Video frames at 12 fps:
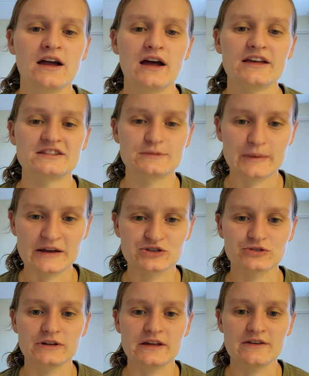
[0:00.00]

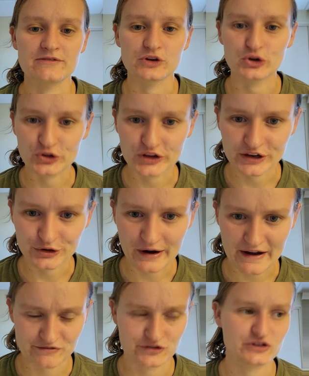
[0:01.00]
especially if you're the year
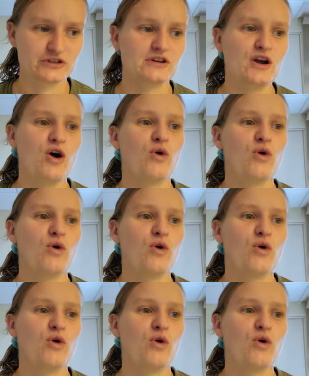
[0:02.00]
after,